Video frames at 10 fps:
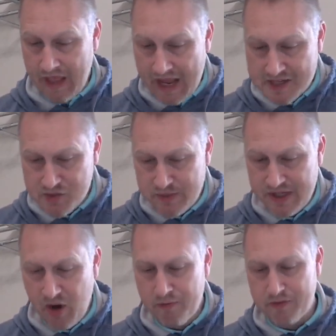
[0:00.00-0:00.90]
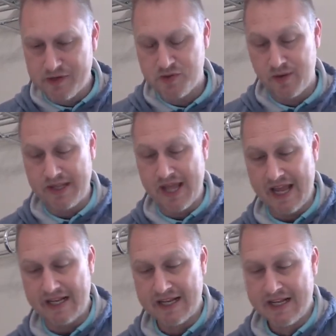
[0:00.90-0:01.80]
And as we note, verse
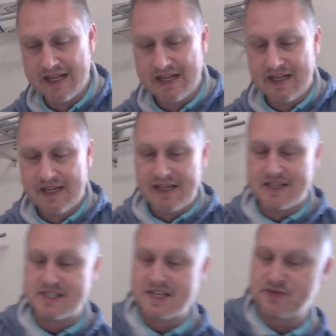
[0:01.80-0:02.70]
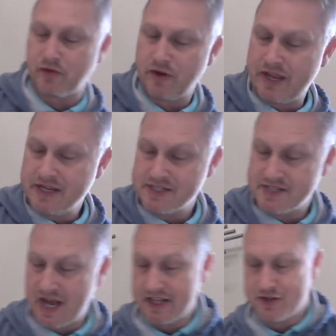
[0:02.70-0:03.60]
28, it says, For he is
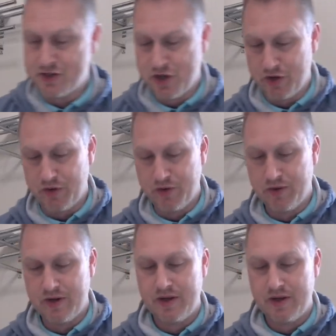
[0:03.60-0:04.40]
not a Jew,